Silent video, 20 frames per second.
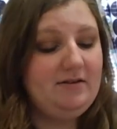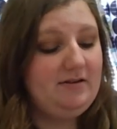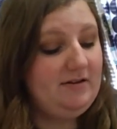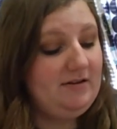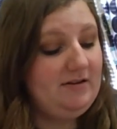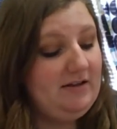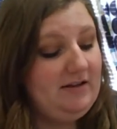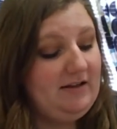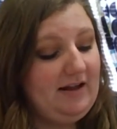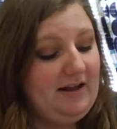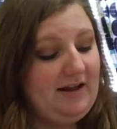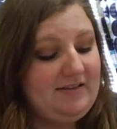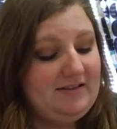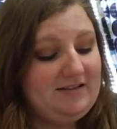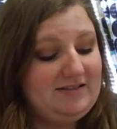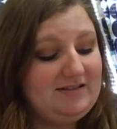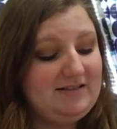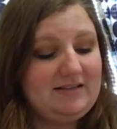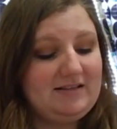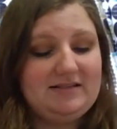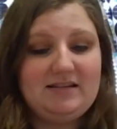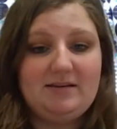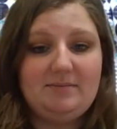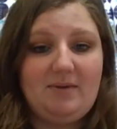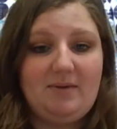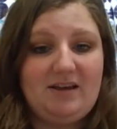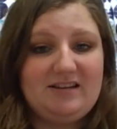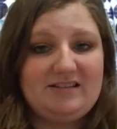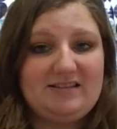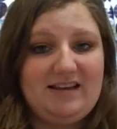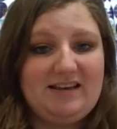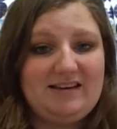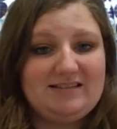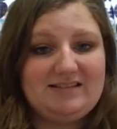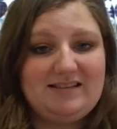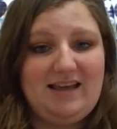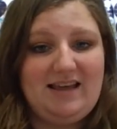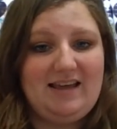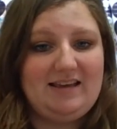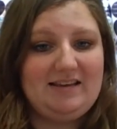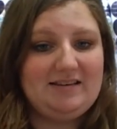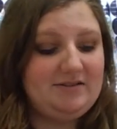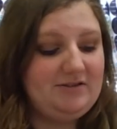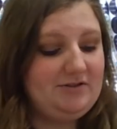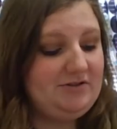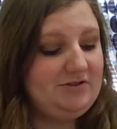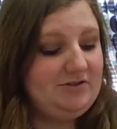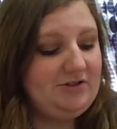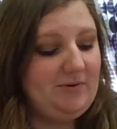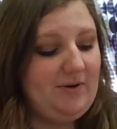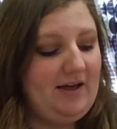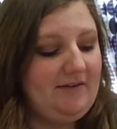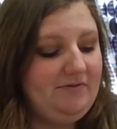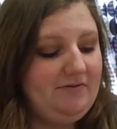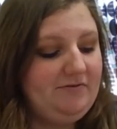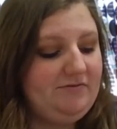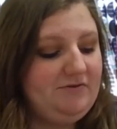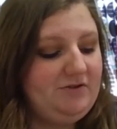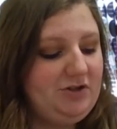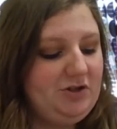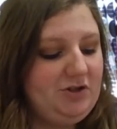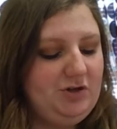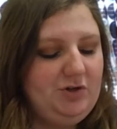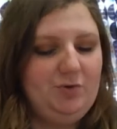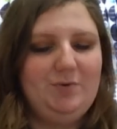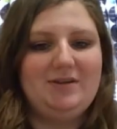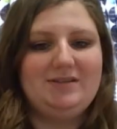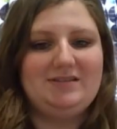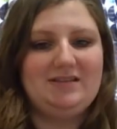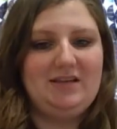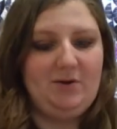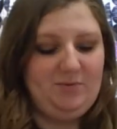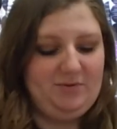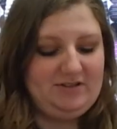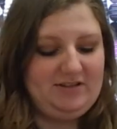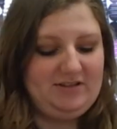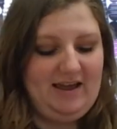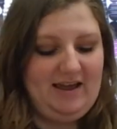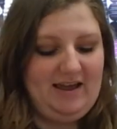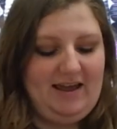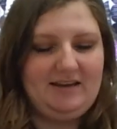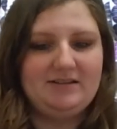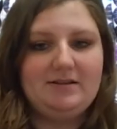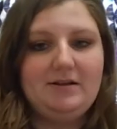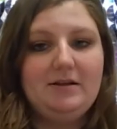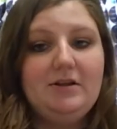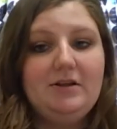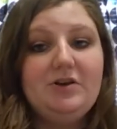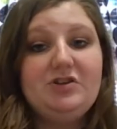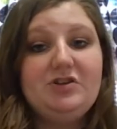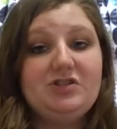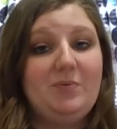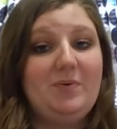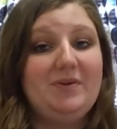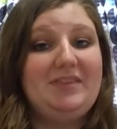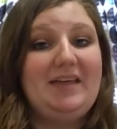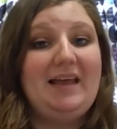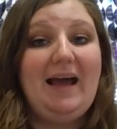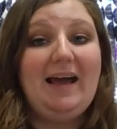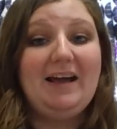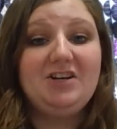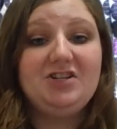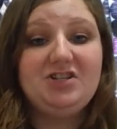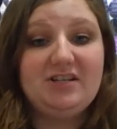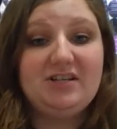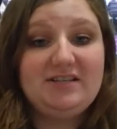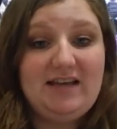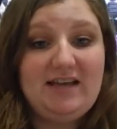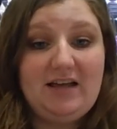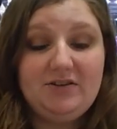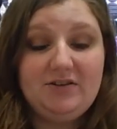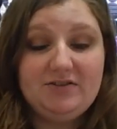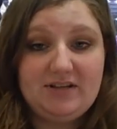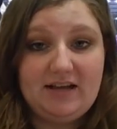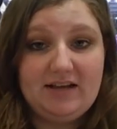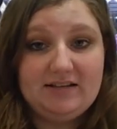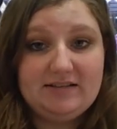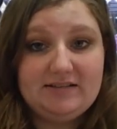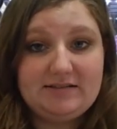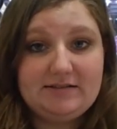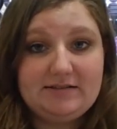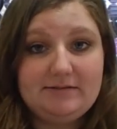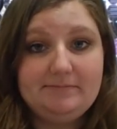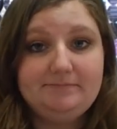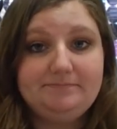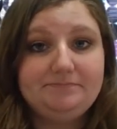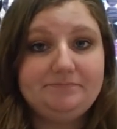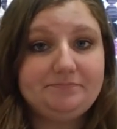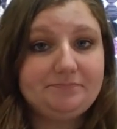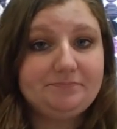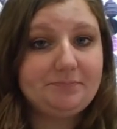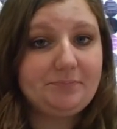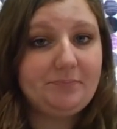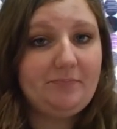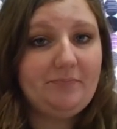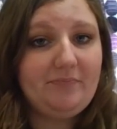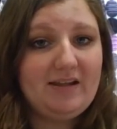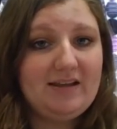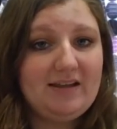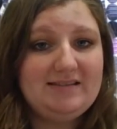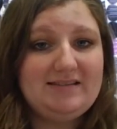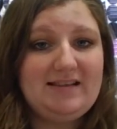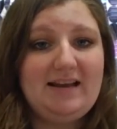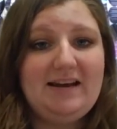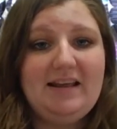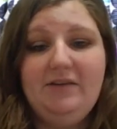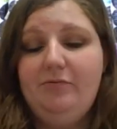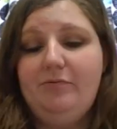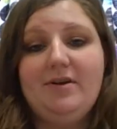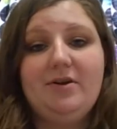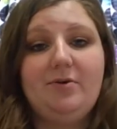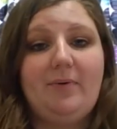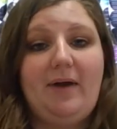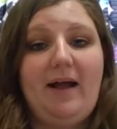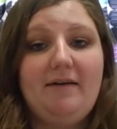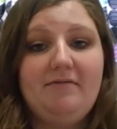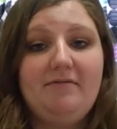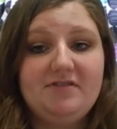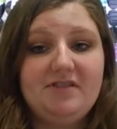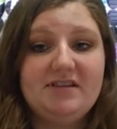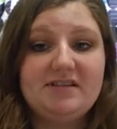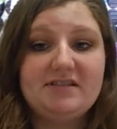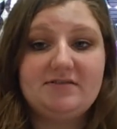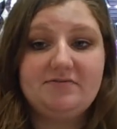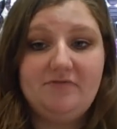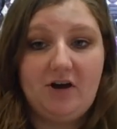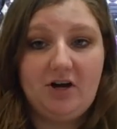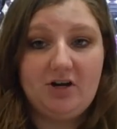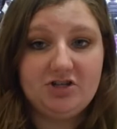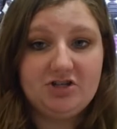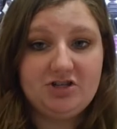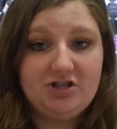And then 16 minus 8 is 8. So f of 2 is equal to 8. So what that actually tells us is that if we graphed this function,